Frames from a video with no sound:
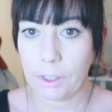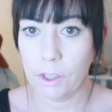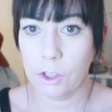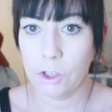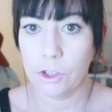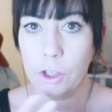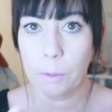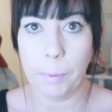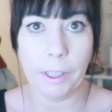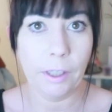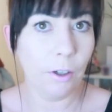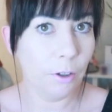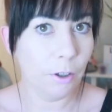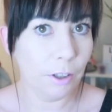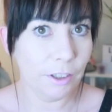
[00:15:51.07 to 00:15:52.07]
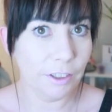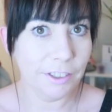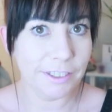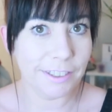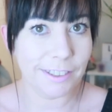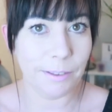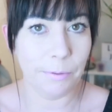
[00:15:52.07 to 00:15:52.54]
shopping
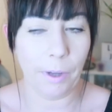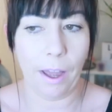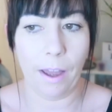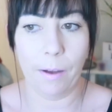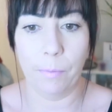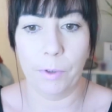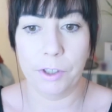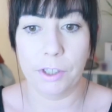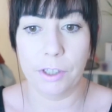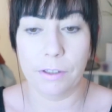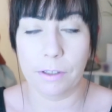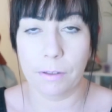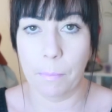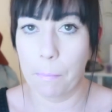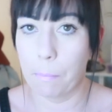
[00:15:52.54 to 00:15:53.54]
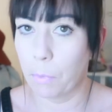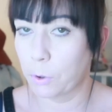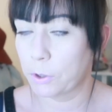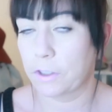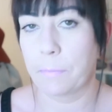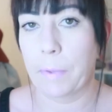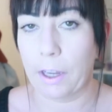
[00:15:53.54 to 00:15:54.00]
hauls, which is
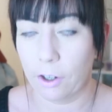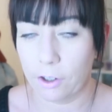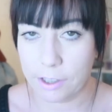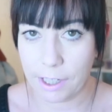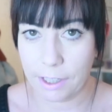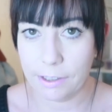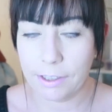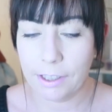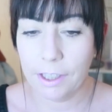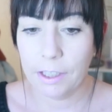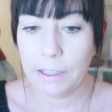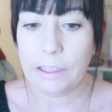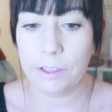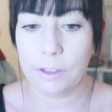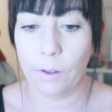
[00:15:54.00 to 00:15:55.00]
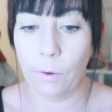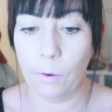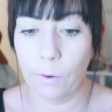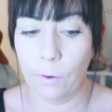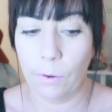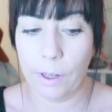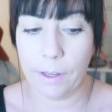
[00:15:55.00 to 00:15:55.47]
most of my content.
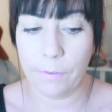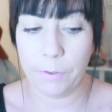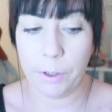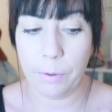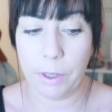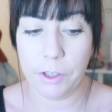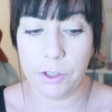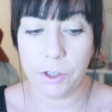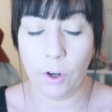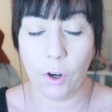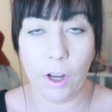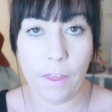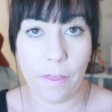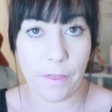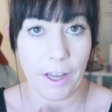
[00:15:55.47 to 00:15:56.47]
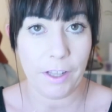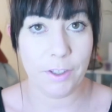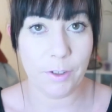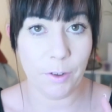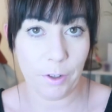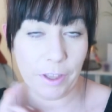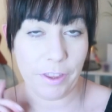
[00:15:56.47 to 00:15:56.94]
So if you enjoy that
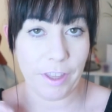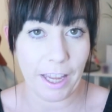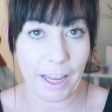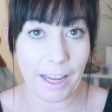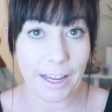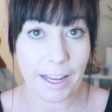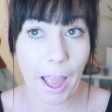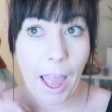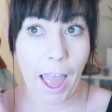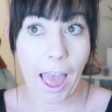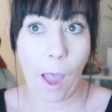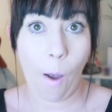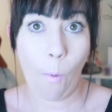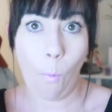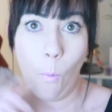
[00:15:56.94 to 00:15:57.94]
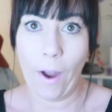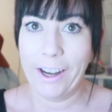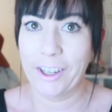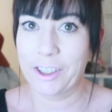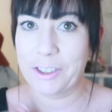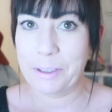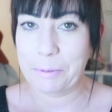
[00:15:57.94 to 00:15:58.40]
sort of thing, why
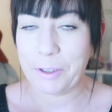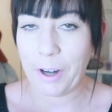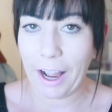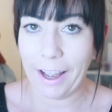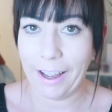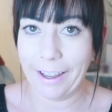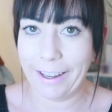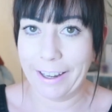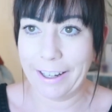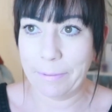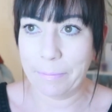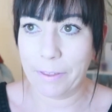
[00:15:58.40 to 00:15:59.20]
not subscribe?